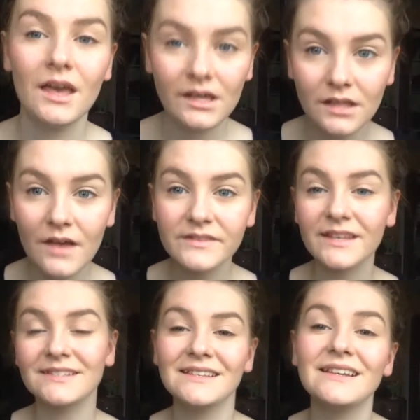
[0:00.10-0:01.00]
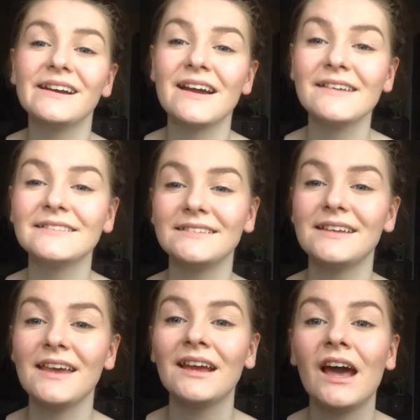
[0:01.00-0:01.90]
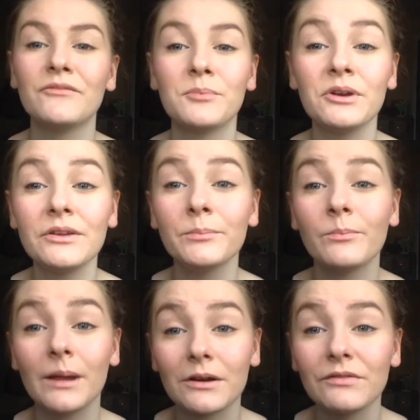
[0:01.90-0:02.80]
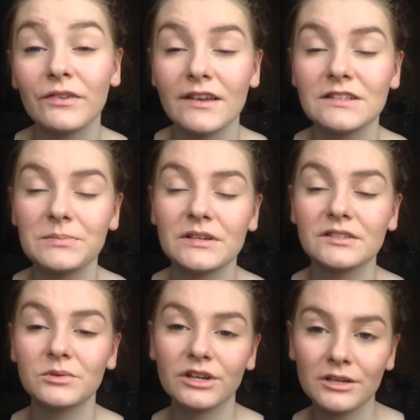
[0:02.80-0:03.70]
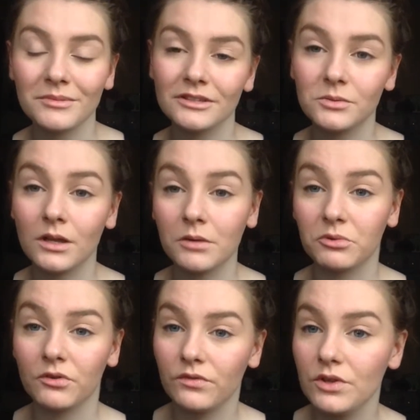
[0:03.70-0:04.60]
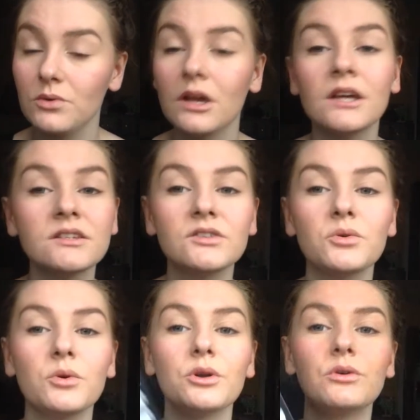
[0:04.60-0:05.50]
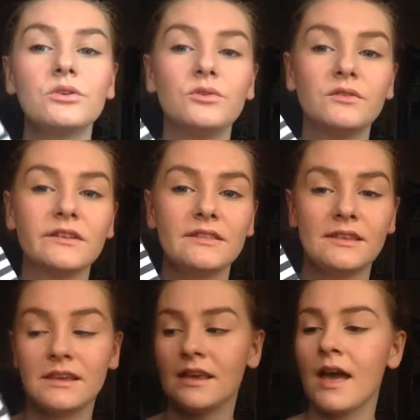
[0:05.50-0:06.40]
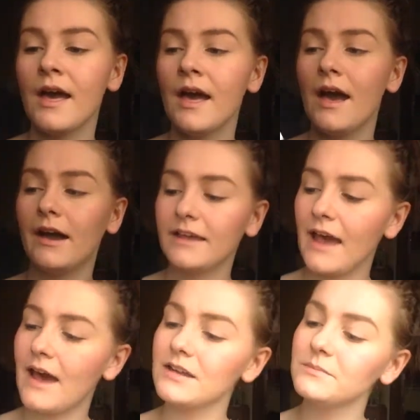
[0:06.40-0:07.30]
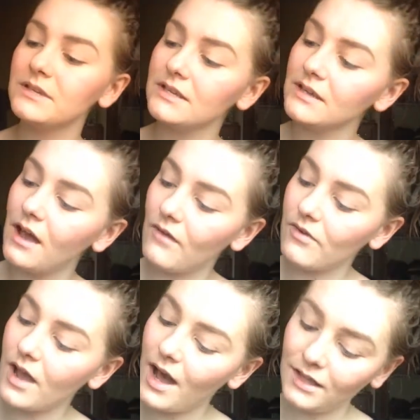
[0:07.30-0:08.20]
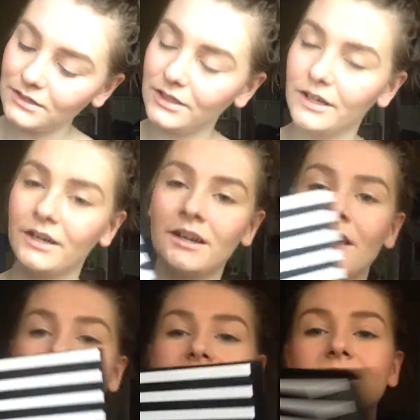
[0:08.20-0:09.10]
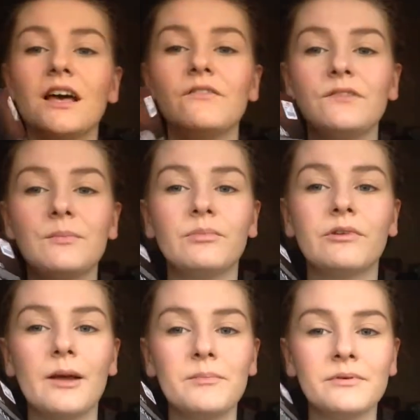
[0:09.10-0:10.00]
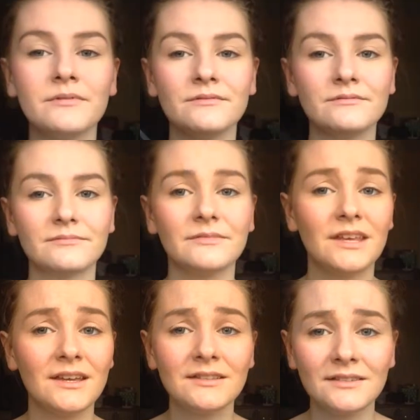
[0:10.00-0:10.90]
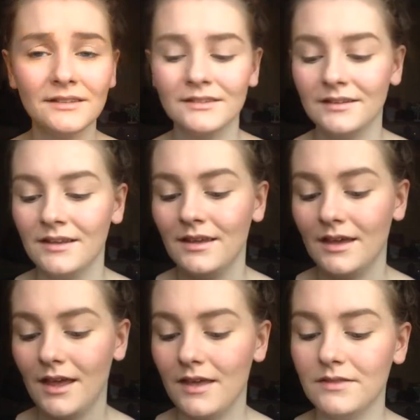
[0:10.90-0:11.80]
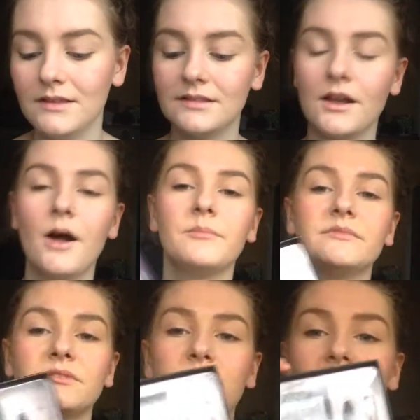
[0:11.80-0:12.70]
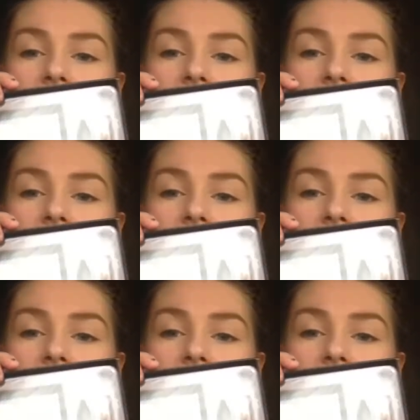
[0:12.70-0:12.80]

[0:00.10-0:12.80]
Hey loves, Lexi here, and today I have a pretty bare face because we're going to be doing a review and tutorial using the Academy of Color Selfie Prep Kit. And this comes with